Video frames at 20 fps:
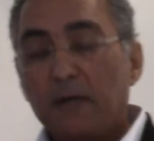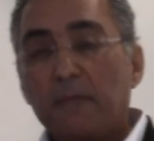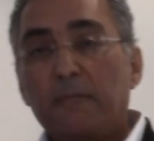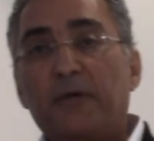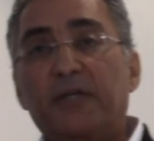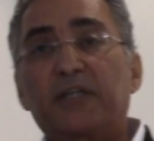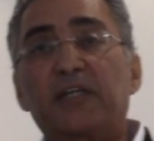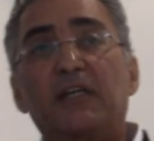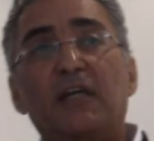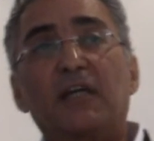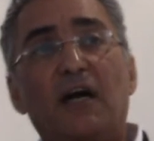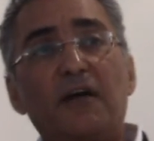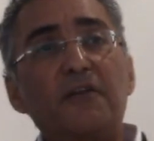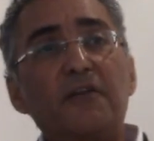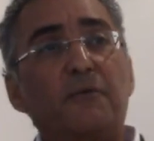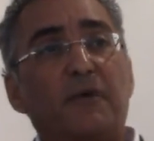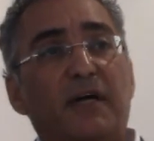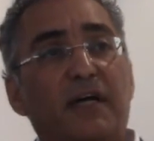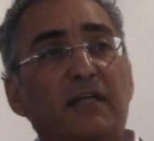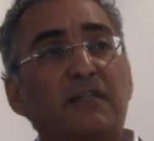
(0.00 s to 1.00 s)
But in
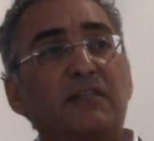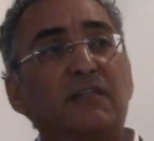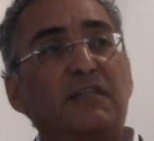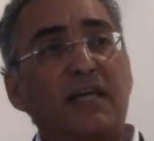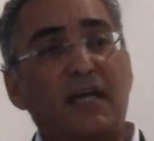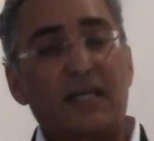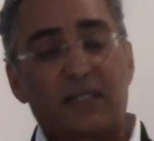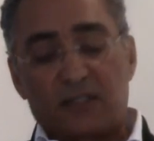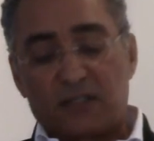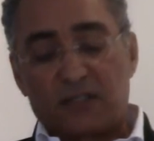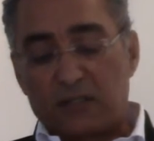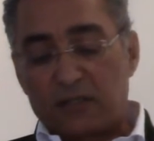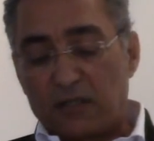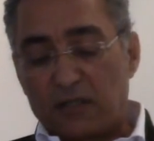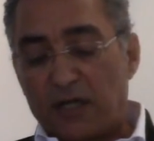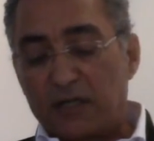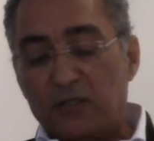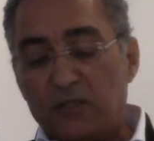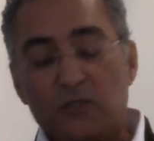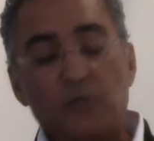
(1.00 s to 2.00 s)
other ways, yes,
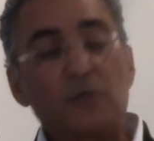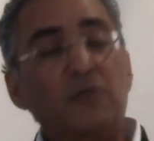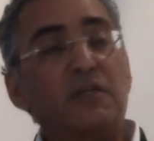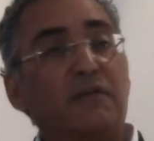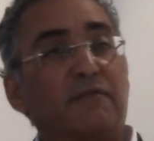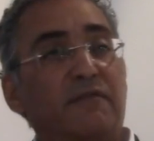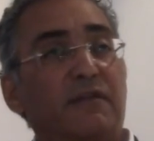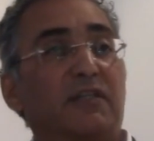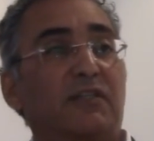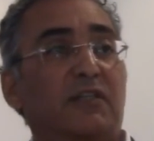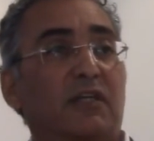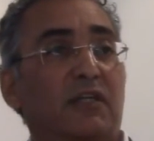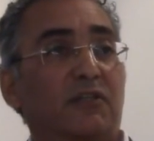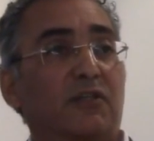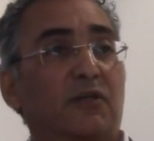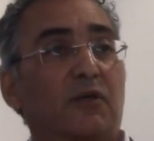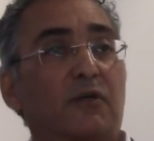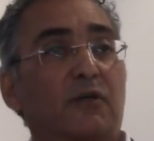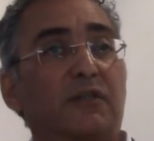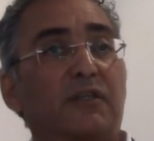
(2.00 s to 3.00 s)
I do live in such
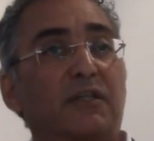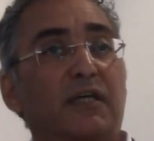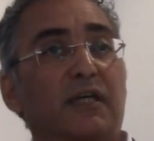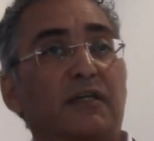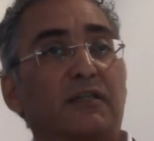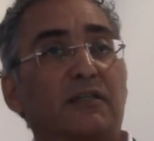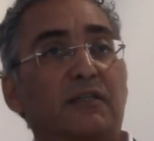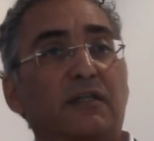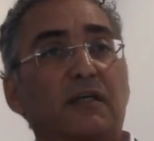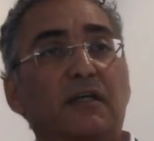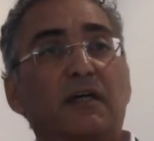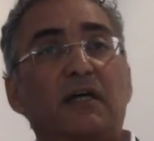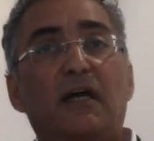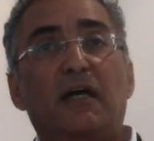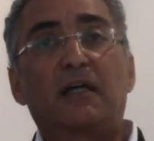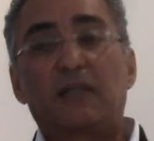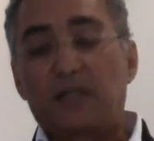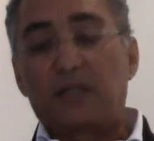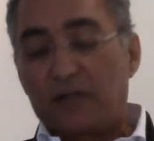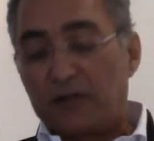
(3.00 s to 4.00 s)
a context,
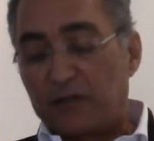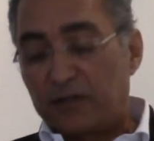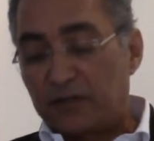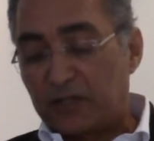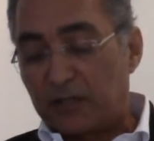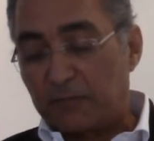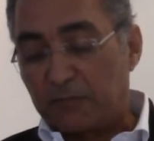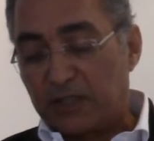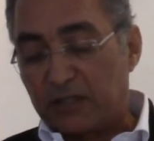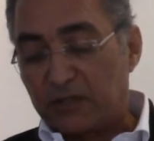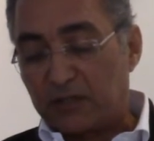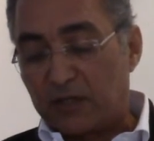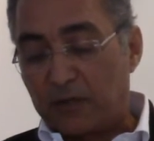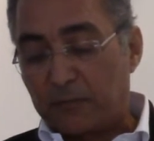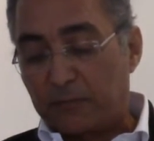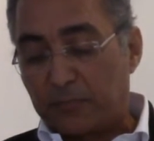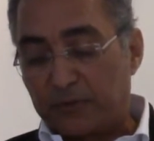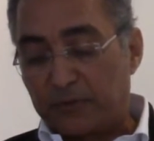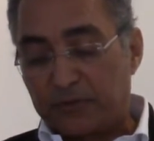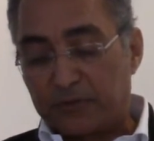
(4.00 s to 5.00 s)
and here are some
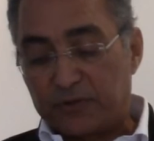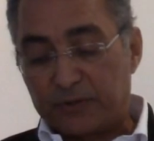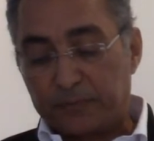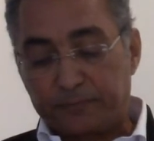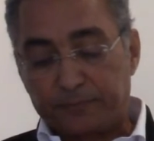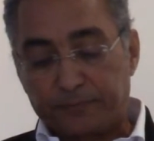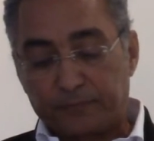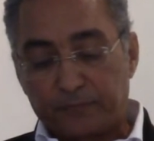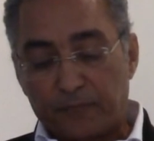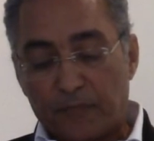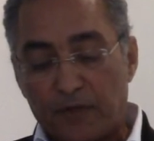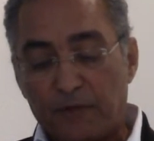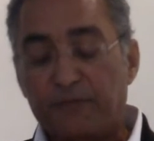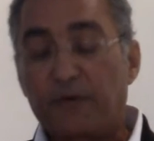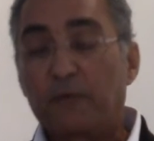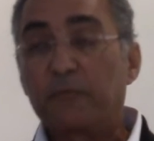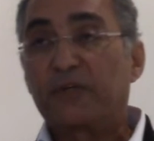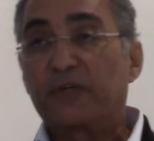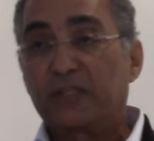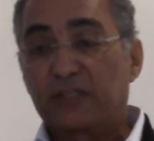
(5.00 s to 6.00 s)
examples
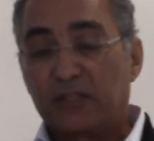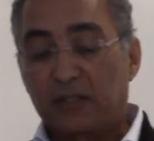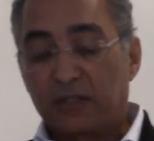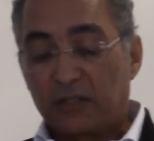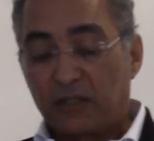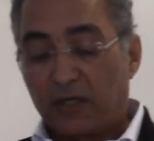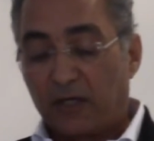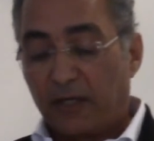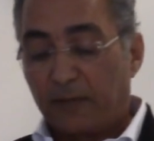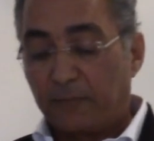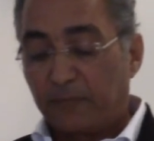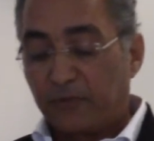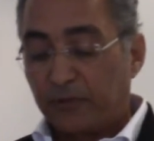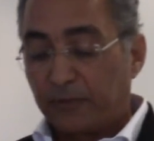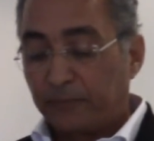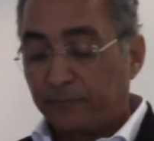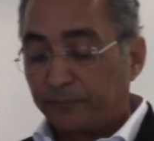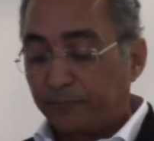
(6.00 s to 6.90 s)
from recent times.